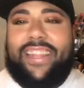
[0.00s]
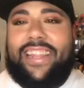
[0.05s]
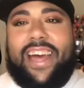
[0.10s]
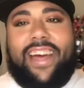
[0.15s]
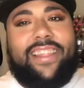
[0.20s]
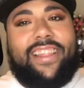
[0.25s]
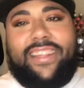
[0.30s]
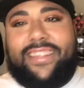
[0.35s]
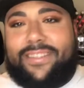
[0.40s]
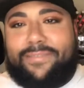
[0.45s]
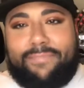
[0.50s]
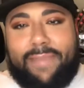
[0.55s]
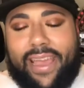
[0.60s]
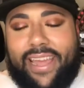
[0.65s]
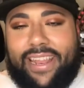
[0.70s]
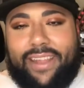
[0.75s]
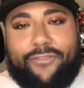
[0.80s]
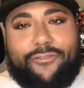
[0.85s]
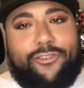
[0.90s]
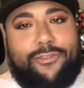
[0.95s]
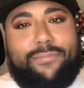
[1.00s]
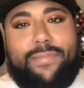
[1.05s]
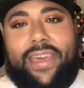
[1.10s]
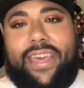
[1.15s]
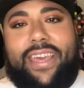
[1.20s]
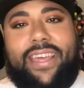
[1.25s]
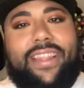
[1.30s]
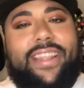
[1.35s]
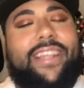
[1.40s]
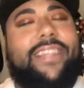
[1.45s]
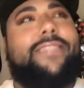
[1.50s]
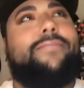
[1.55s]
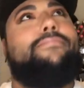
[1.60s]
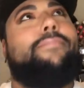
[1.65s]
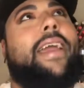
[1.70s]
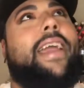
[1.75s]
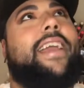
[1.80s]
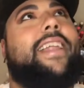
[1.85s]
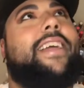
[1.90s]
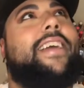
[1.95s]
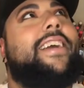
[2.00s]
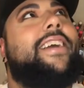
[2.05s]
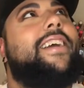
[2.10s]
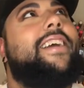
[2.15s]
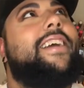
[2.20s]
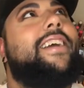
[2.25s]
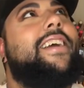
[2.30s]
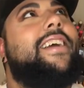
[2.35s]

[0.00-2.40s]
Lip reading: now this made it for me. This made it.